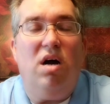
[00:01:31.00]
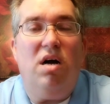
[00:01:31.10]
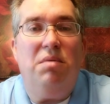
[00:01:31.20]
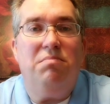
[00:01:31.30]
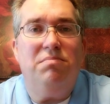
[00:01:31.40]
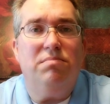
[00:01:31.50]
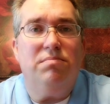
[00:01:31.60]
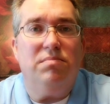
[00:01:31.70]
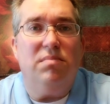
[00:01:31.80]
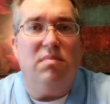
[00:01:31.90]

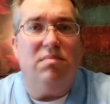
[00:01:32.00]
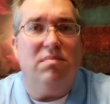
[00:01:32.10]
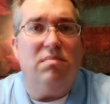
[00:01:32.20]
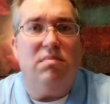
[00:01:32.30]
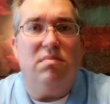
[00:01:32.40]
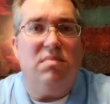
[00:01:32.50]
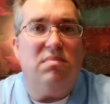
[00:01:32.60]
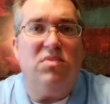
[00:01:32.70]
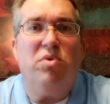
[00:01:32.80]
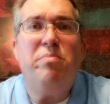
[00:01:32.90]

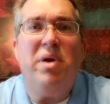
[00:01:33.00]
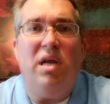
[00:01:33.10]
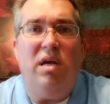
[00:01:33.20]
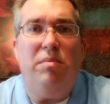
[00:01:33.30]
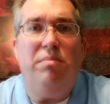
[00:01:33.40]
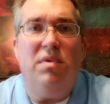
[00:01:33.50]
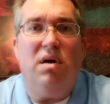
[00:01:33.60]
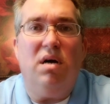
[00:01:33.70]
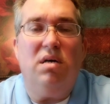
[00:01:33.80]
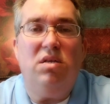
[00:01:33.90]
you may
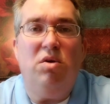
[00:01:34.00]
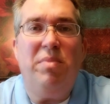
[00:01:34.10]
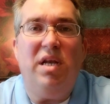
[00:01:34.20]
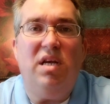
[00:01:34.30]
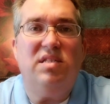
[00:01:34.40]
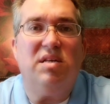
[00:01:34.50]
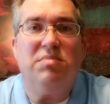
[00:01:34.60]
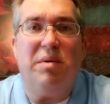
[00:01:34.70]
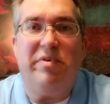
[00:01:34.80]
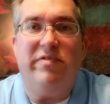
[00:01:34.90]
need
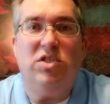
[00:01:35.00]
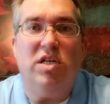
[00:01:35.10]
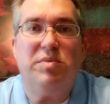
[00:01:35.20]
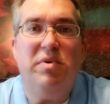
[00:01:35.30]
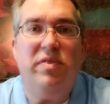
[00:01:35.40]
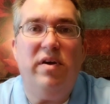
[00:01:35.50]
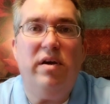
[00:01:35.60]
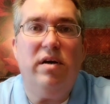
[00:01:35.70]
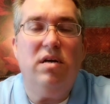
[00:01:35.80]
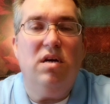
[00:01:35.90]
some type of adjustment
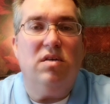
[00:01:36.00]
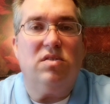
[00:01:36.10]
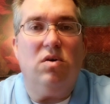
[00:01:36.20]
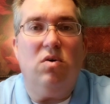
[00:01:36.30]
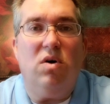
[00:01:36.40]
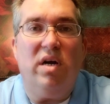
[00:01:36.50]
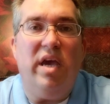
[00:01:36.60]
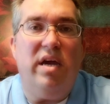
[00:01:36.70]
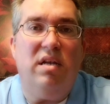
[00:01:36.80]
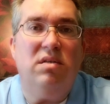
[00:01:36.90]
there. So
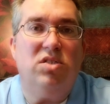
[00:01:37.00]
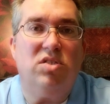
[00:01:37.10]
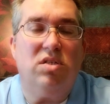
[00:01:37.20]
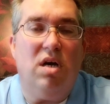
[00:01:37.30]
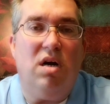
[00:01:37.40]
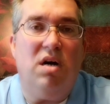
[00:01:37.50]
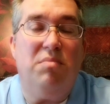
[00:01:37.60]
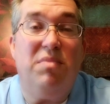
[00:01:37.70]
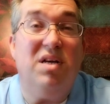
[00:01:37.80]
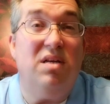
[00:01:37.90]
again,
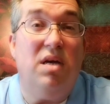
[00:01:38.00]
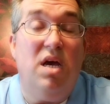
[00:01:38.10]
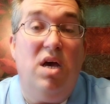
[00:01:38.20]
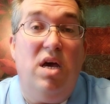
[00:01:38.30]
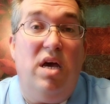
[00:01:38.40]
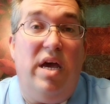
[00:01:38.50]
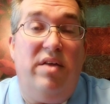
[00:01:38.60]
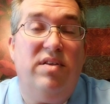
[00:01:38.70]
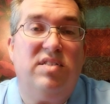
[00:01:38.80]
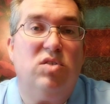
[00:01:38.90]

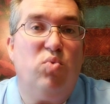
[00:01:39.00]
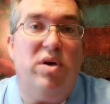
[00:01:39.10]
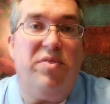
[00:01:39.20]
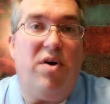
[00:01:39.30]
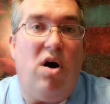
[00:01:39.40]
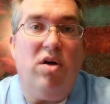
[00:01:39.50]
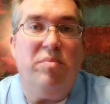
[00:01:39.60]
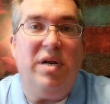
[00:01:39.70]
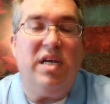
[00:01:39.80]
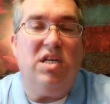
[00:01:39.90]
and this is with all
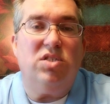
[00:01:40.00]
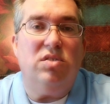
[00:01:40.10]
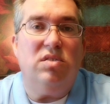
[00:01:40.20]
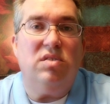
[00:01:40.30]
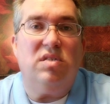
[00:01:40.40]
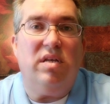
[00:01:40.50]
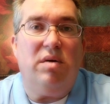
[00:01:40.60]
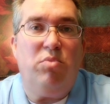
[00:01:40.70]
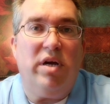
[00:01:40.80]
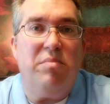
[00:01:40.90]
the medications that
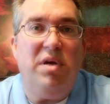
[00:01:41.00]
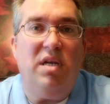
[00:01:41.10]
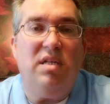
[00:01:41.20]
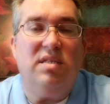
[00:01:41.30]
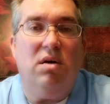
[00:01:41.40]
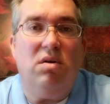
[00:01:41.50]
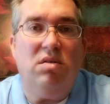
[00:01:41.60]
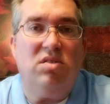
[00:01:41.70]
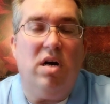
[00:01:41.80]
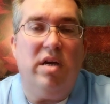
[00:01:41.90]
I'm recommending,
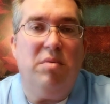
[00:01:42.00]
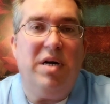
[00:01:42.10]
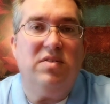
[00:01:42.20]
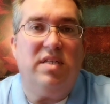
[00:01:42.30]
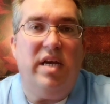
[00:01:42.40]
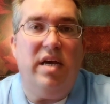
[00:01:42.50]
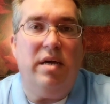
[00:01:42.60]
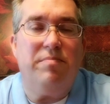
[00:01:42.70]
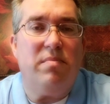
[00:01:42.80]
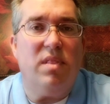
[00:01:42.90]
talking about
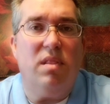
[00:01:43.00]
today.